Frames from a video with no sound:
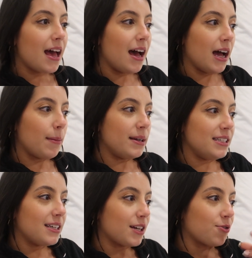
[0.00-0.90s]
Um, I
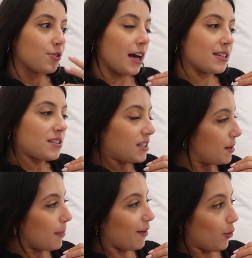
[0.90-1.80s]
need to like rest
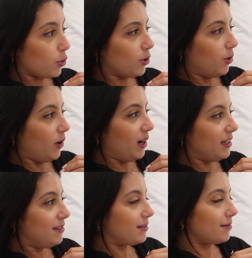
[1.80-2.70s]
my vocal
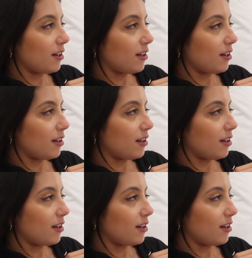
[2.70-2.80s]
cords.